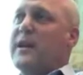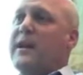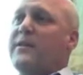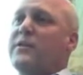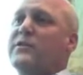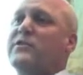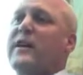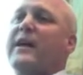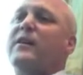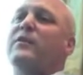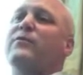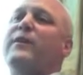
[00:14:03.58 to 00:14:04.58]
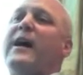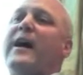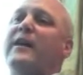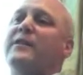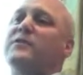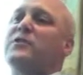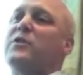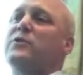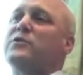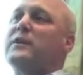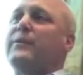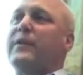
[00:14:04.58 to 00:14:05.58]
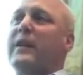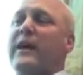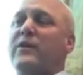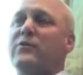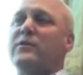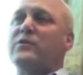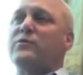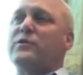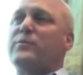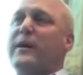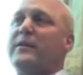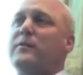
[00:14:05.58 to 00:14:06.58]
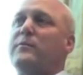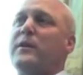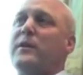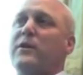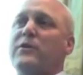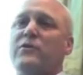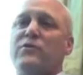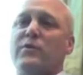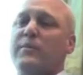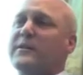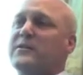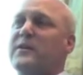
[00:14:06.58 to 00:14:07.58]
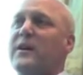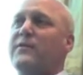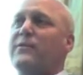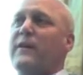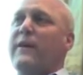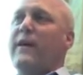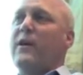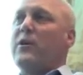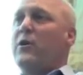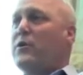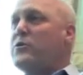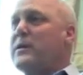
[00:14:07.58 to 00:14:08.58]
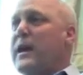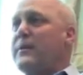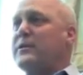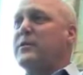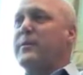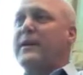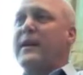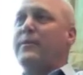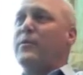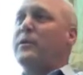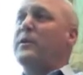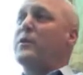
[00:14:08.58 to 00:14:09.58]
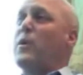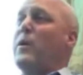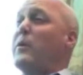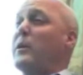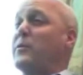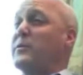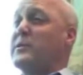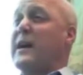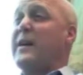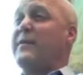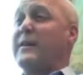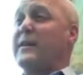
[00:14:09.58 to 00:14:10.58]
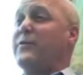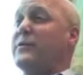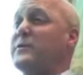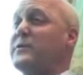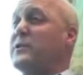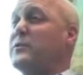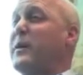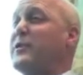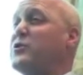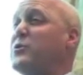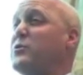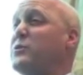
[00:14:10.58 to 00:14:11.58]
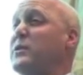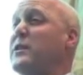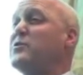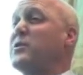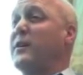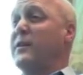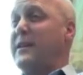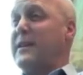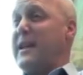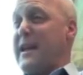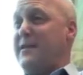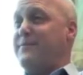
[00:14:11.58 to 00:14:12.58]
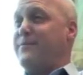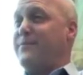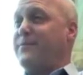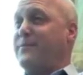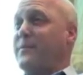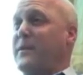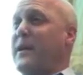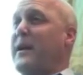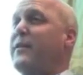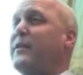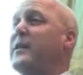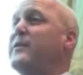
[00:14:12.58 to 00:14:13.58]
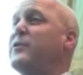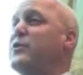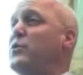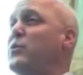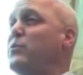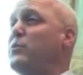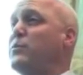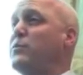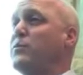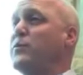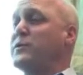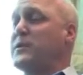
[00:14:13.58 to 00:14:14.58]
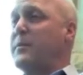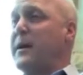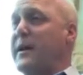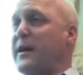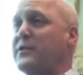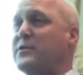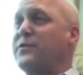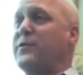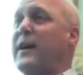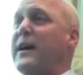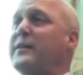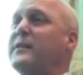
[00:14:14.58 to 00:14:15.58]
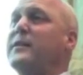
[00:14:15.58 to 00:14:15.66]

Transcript: And the cycle of violence goes something like, you disrespected me, or you took my stuff, or you came into my neighborhood, and the way we're going to resolve our differences is by shooting each other in the head and leaving you for somebody else to find.